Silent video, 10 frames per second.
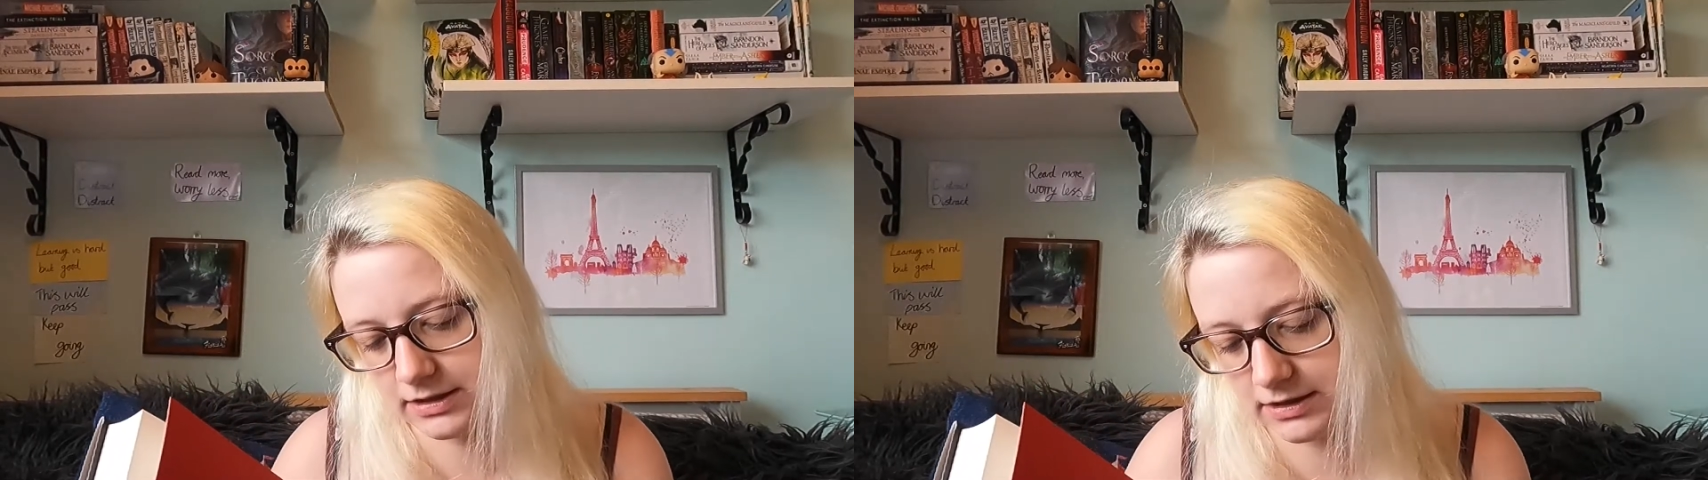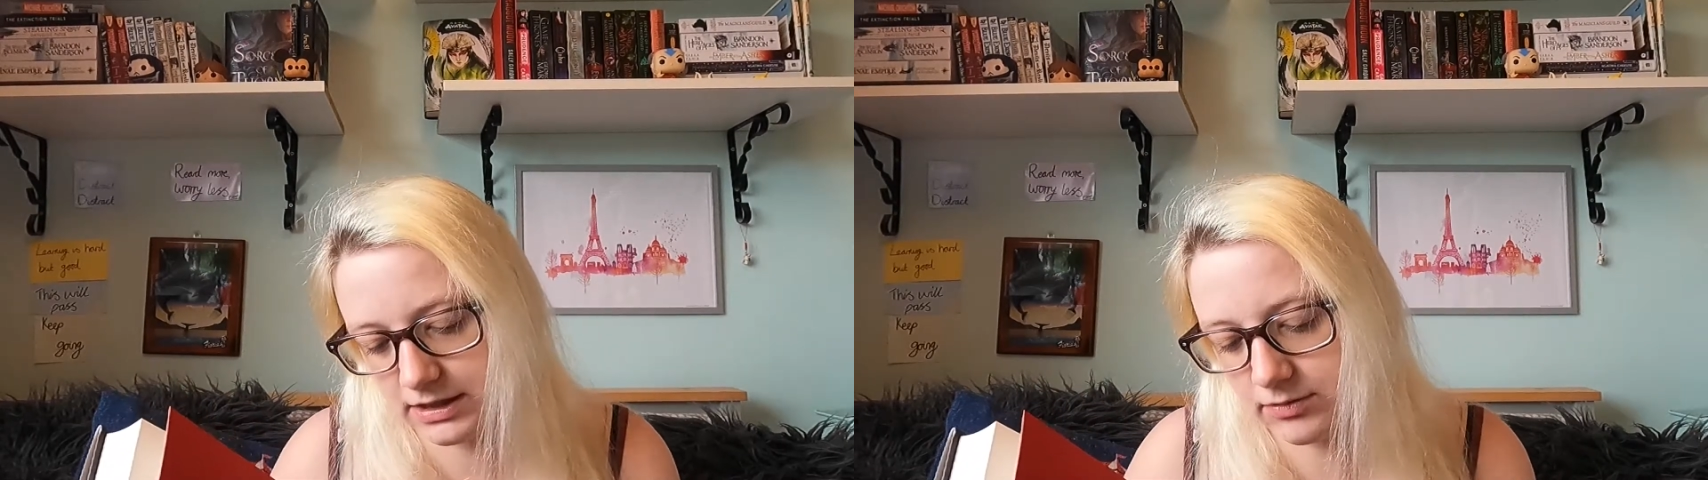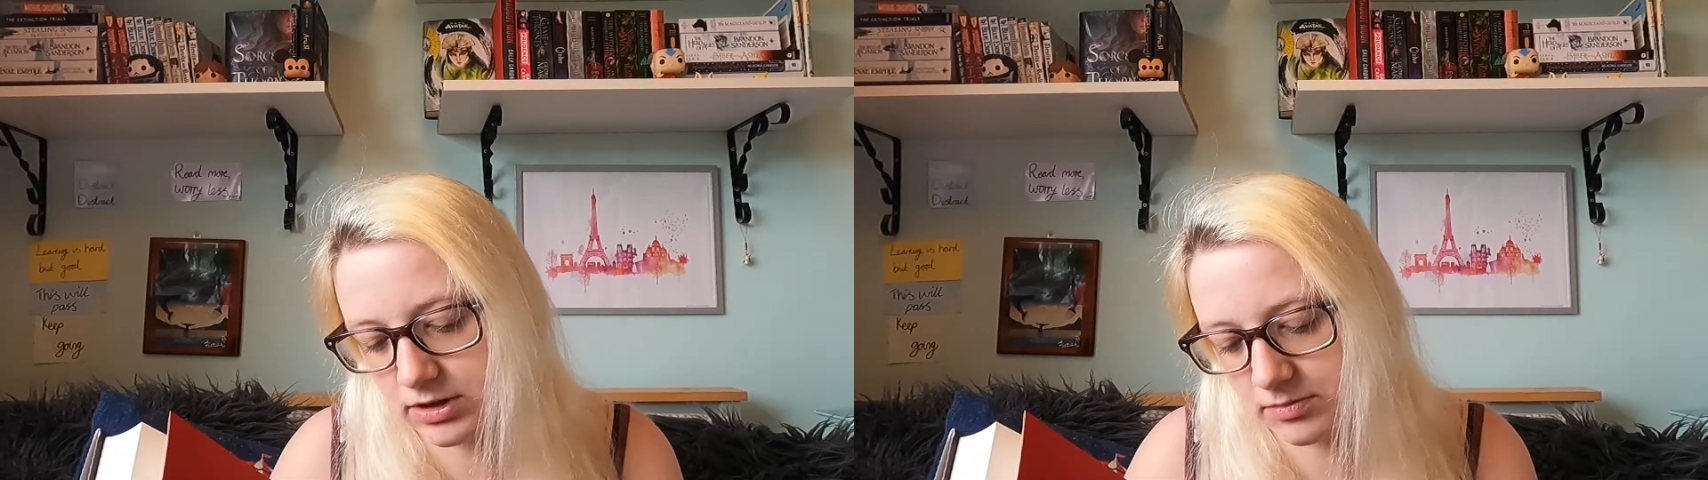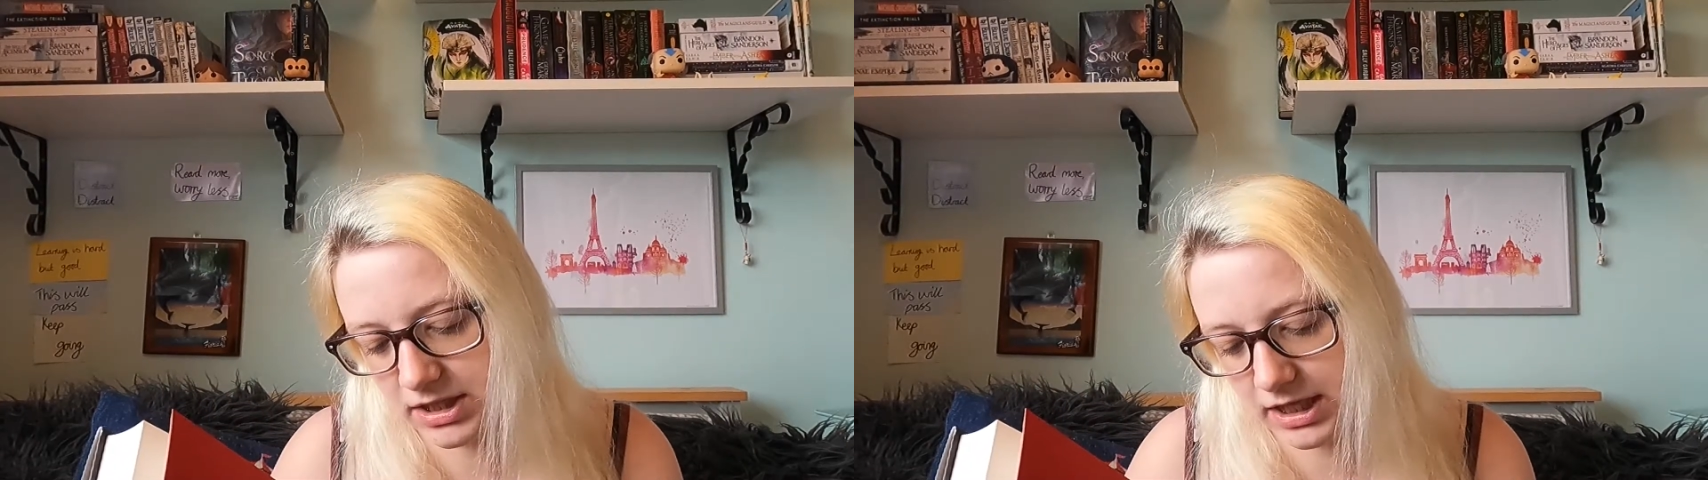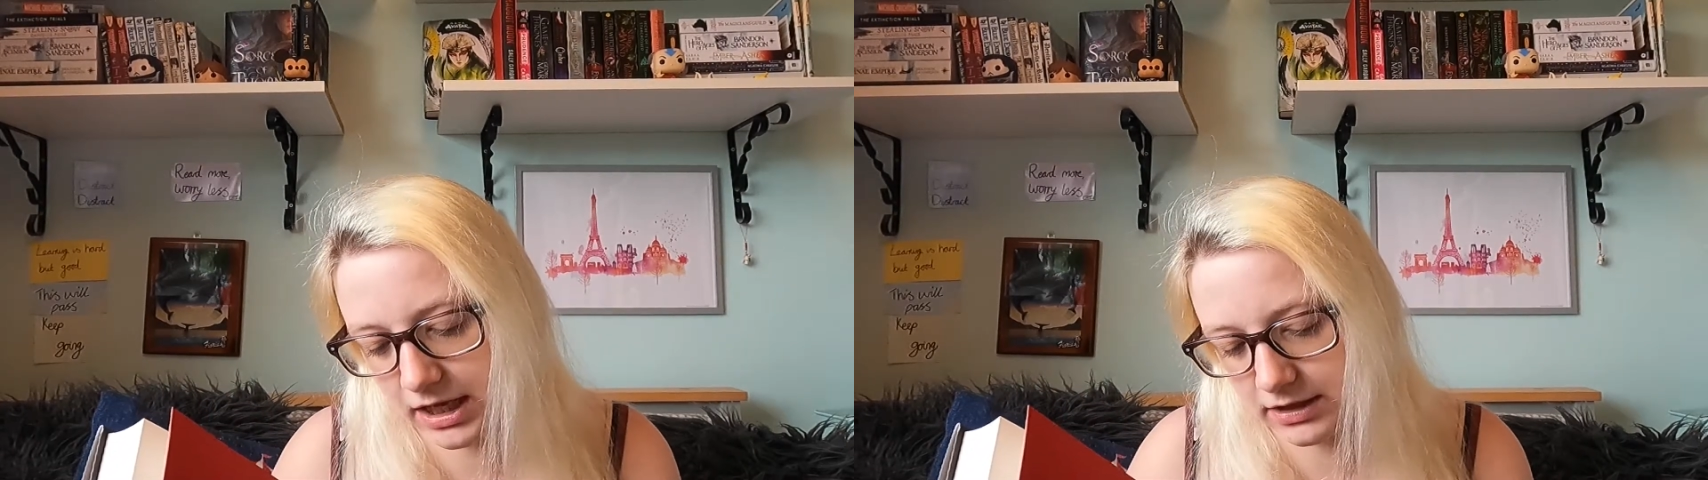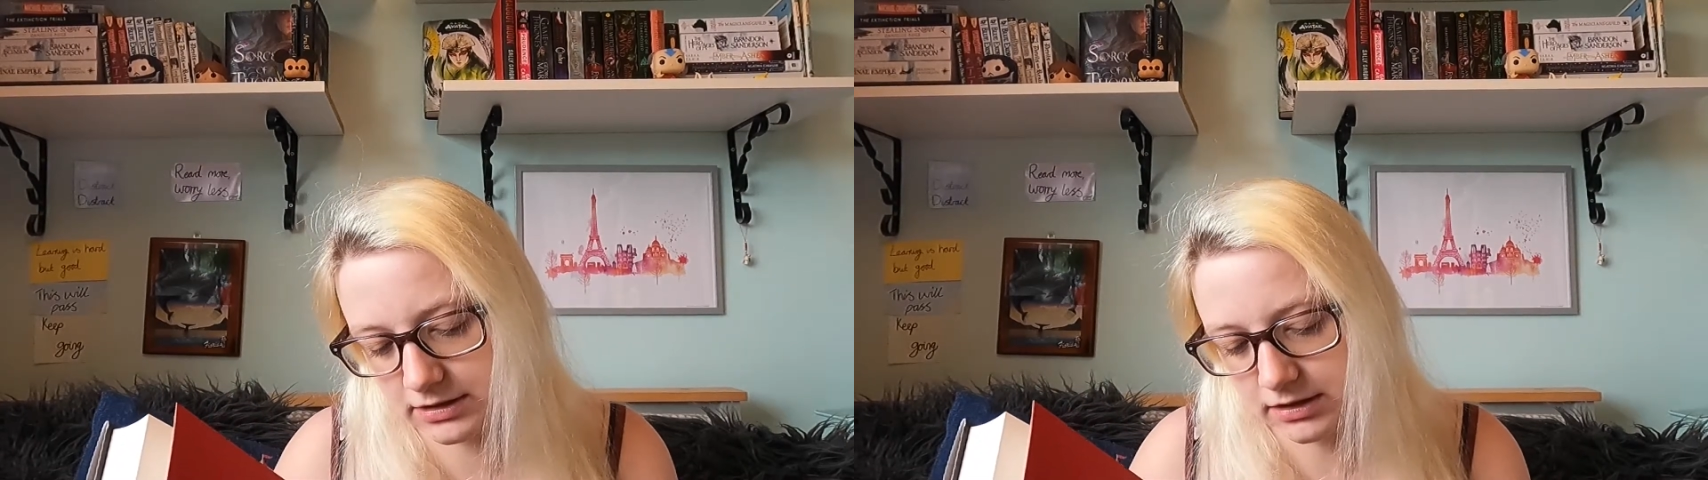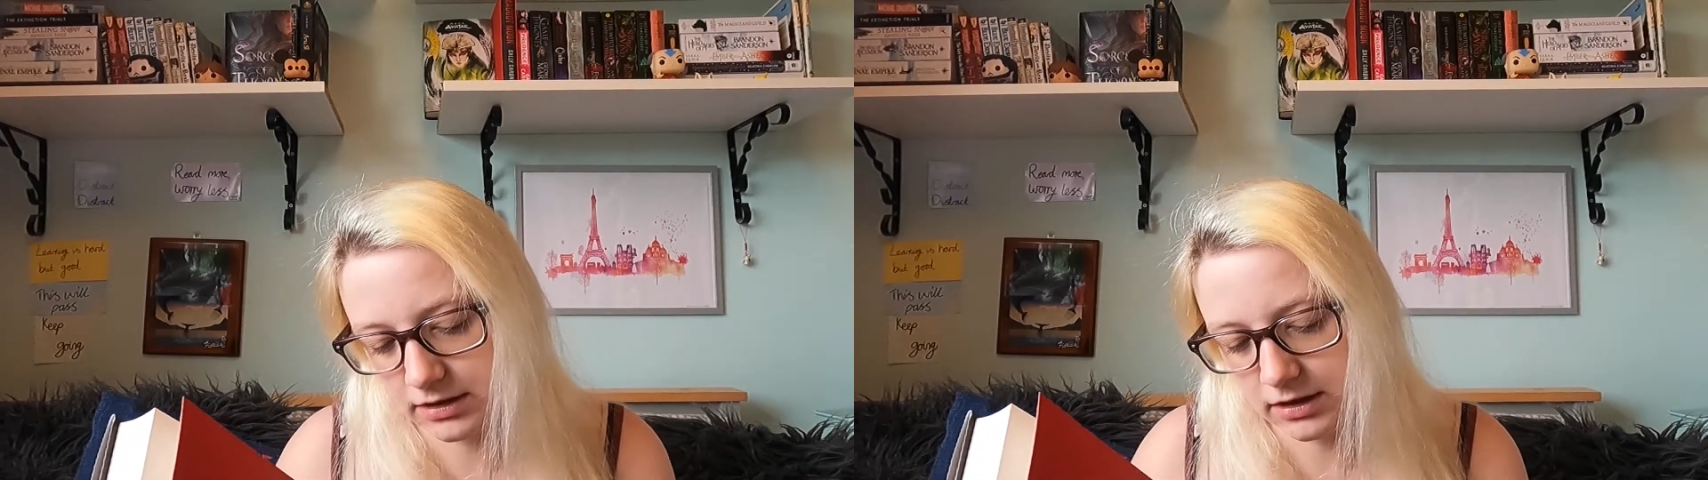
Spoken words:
that seemed to be theirs